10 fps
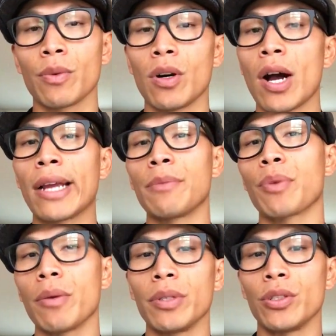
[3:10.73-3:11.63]
Well, I can
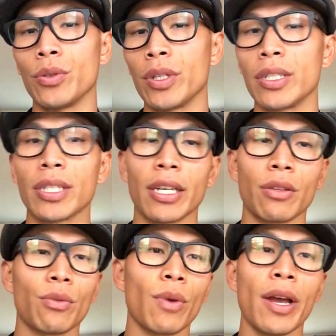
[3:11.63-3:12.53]
probably do this. I
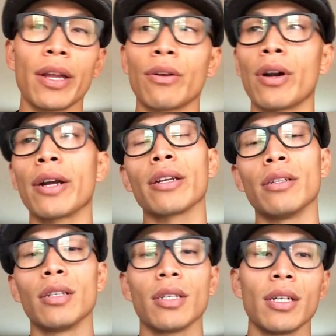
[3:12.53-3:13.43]
can thread, or I can